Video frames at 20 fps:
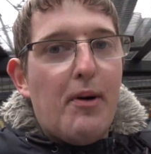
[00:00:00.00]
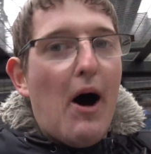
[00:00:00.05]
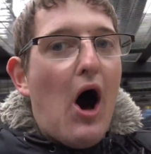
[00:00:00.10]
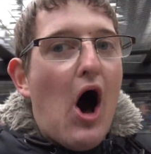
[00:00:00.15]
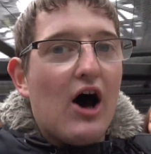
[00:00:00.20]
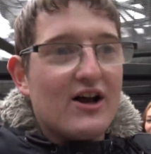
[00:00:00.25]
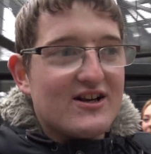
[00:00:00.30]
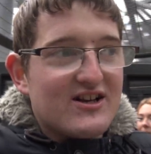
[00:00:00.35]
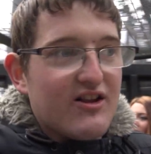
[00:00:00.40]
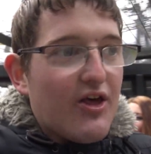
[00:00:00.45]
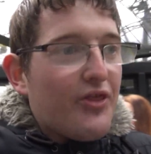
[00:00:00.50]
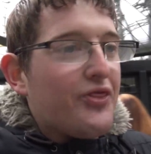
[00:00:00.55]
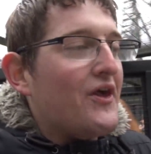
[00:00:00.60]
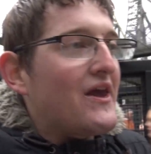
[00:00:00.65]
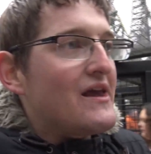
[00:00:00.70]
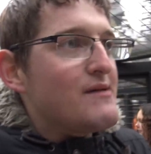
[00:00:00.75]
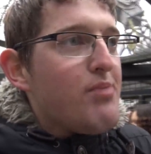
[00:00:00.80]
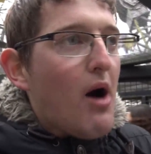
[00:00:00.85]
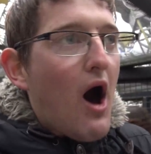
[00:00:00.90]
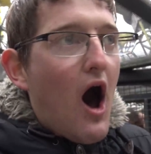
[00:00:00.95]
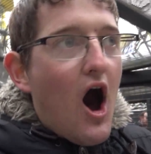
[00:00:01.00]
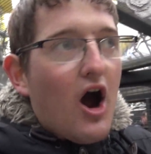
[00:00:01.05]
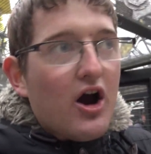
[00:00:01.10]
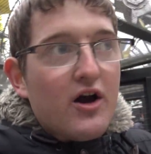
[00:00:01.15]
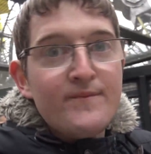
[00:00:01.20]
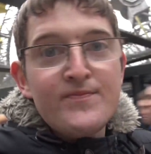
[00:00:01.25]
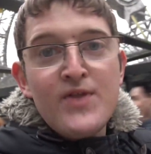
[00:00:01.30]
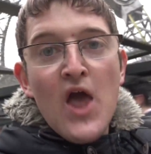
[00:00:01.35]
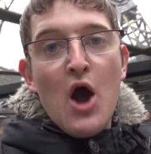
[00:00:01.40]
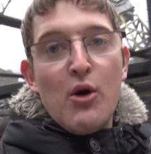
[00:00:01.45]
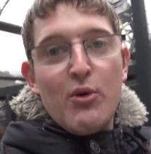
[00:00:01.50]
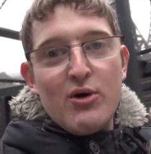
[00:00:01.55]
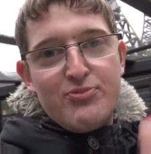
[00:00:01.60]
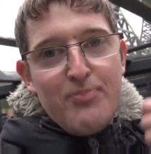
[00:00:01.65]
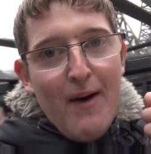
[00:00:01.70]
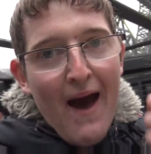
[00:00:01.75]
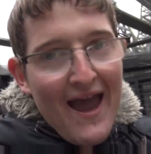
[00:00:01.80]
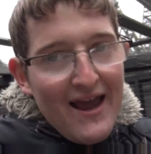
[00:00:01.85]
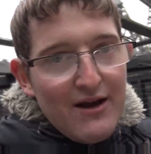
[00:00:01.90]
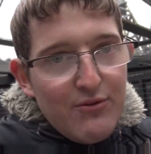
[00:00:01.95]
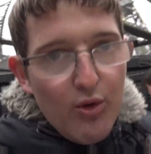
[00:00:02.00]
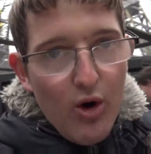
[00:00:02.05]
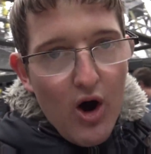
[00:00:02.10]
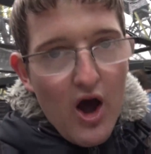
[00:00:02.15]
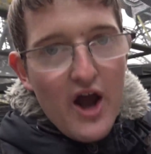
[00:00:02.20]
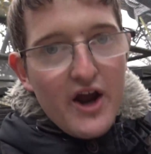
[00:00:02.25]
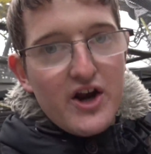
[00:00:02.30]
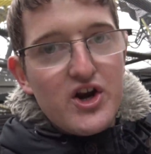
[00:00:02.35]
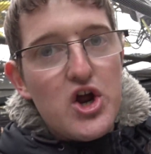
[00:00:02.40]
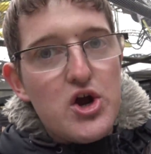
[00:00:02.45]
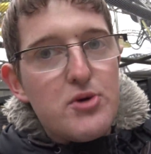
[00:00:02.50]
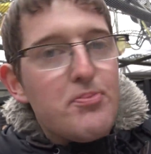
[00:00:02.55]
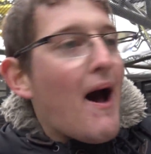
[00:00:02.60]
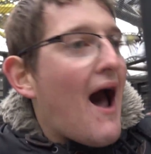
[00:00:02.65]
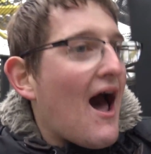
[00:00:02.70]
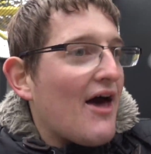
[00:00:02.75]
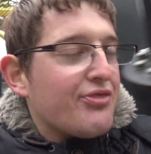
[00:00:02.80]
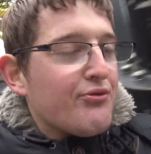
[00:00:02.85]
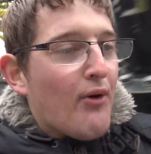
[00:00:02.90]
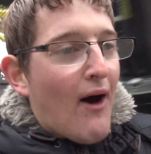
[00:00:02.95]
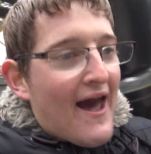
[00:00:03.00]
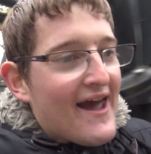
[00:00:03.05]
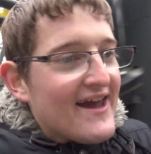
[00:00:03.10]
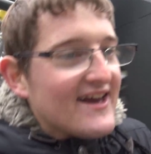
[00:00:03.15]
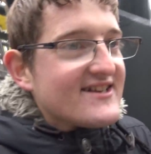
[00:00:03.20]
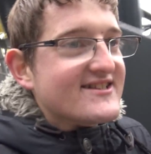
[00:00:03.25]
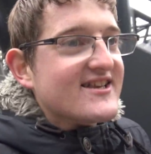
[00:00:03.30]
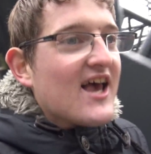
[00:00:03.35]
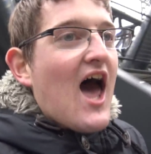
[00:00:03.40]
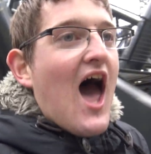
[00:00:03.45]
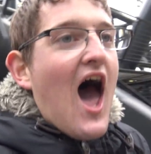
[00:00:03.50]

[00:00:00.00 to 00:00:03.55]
parts of the theme park with paintwork, new pathways,